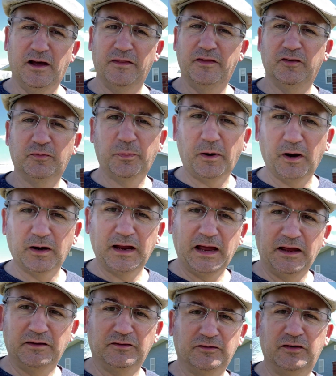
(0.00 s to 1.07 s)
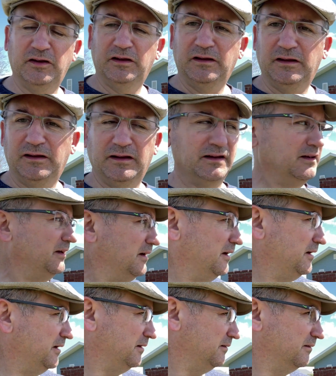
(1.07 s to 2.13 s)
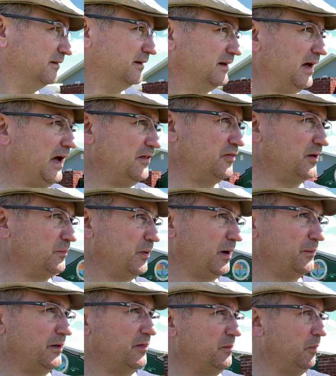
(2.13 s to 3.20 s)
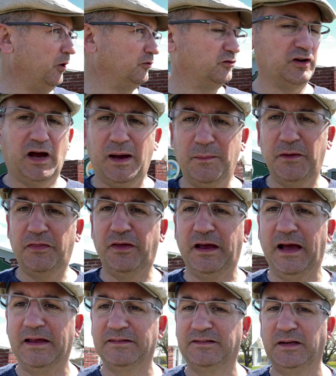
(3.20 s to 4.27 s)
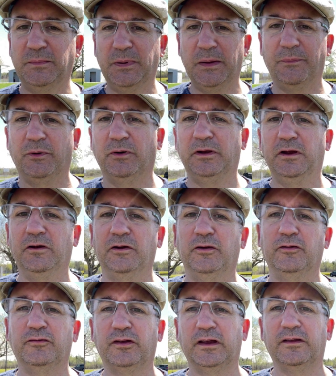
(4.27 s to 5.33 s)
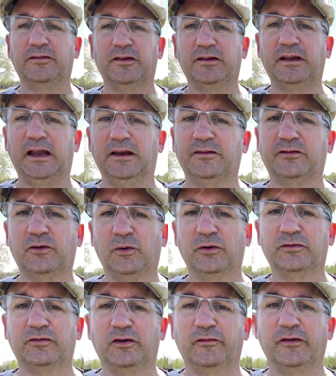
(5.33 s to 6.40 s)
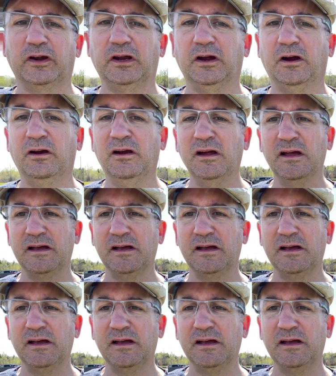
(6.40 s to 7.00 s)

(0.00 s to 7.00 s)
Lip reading: This park has, I think probably the most common thing I see people here using is the tennis courts over here.